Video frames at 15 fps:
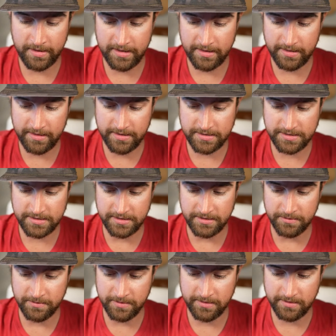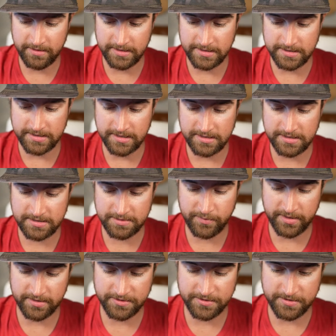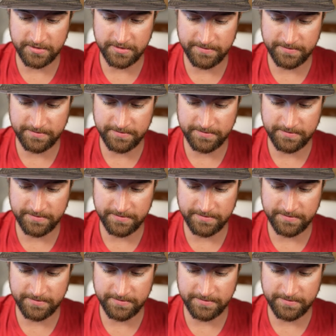Let's see, where is this picture?